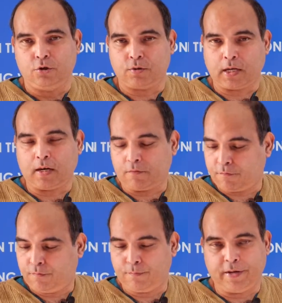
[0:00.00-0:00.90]
you start,
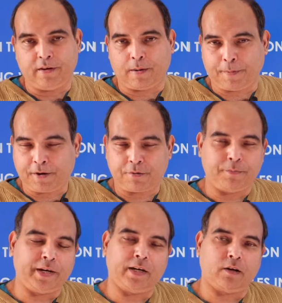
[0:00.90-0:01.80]
apart
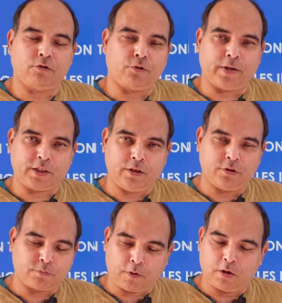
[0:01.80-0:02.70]
from breaking down the question
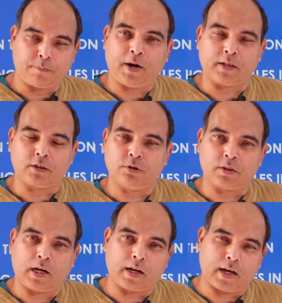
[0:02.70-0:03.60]
into smaller parts, you
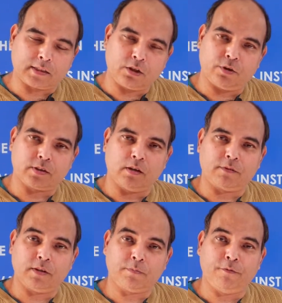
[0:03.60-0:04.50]
start asking
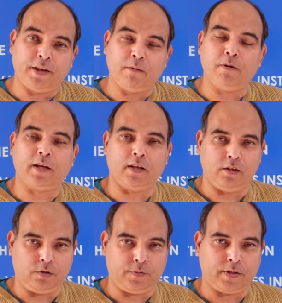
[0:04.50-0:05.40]
yourself, kis mein variable kya
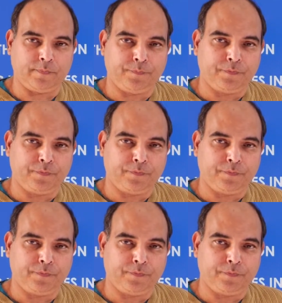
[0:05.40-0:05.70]
diya hua hai?